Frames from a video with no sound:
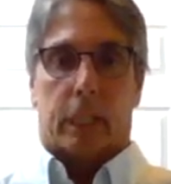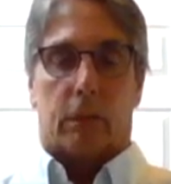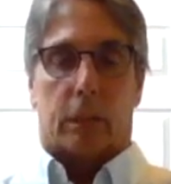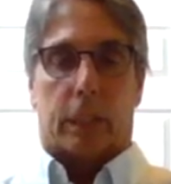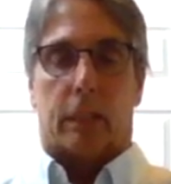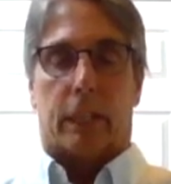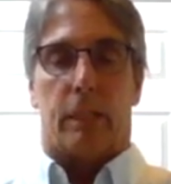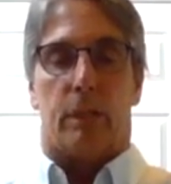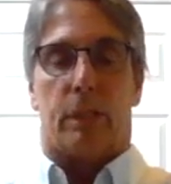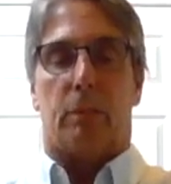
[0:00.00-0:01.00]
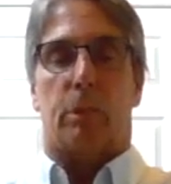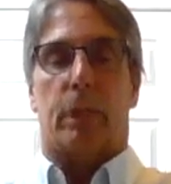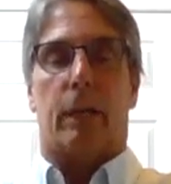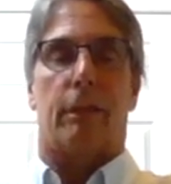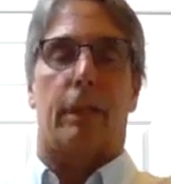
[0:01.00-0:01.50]
Call a cleansing
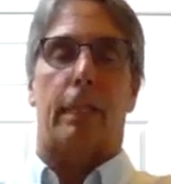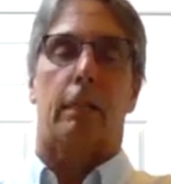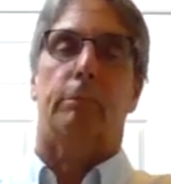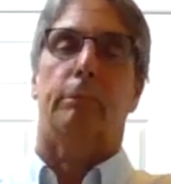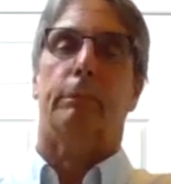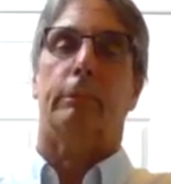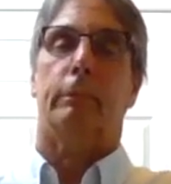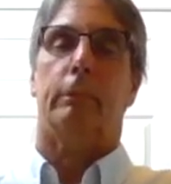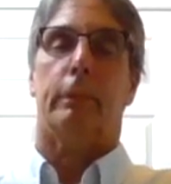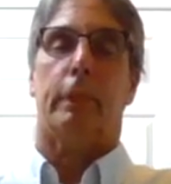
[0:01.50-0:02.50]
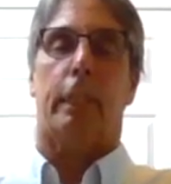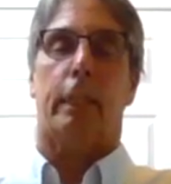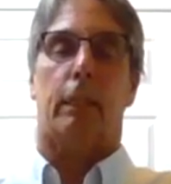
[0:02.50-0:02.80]
breath. And